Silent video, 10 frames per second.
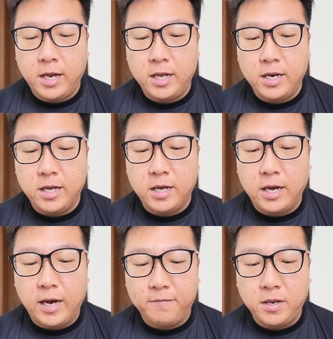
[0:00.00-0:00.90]
And then
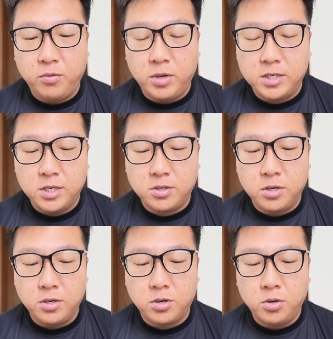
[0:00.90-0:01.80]
after that, we are just
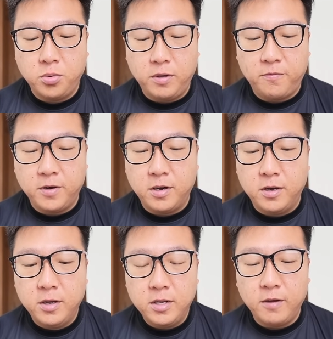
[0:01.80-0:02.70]
gonna go with
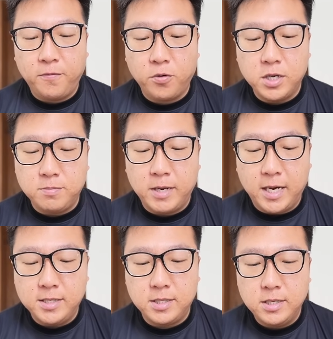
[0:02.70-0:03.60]
the Focus
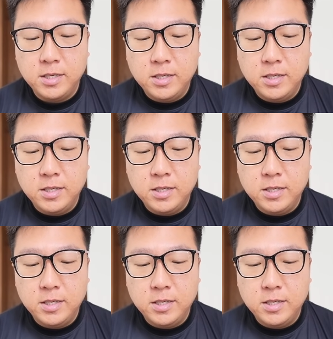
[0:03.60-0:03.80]
Blast.